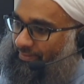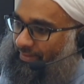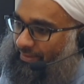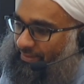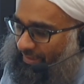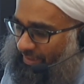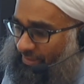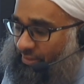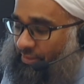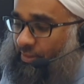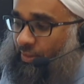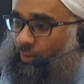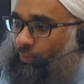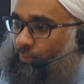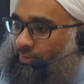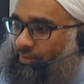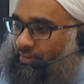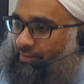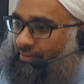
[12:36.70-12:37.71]
Is the engine
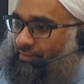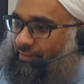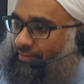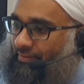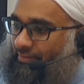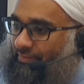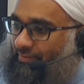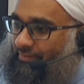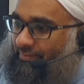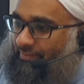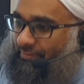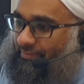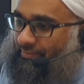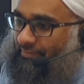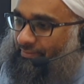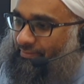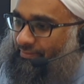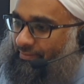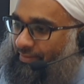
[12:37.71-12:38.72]
included
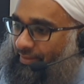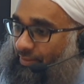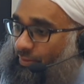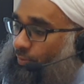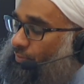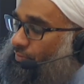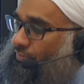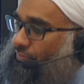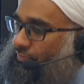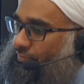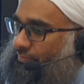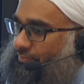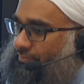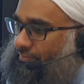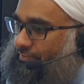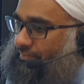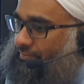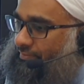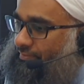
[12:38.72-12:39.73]
in the urf?
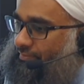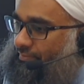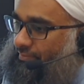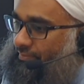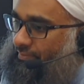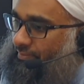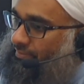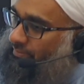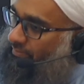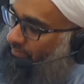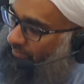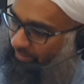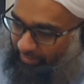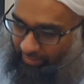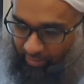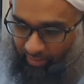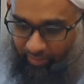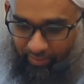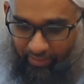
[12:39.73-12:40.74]

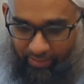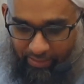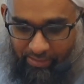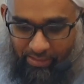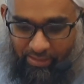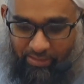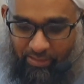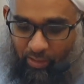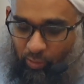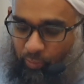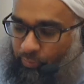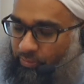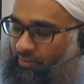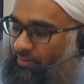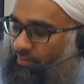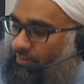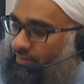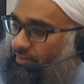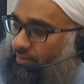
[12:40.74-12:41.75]
Car engine is included.
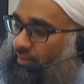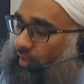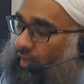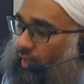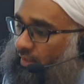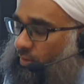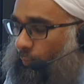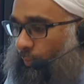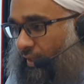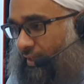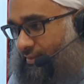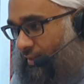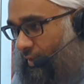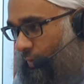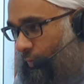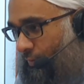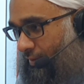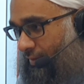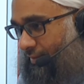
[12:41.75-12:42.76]
Are the wheels
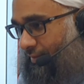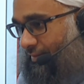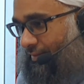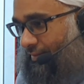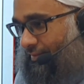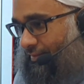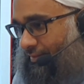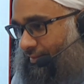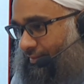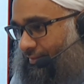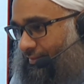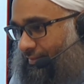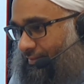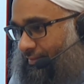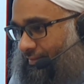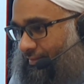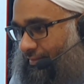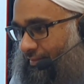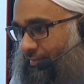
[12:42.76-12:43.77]
included?
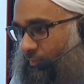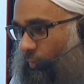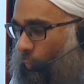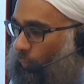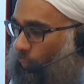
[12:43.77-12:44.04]
Well,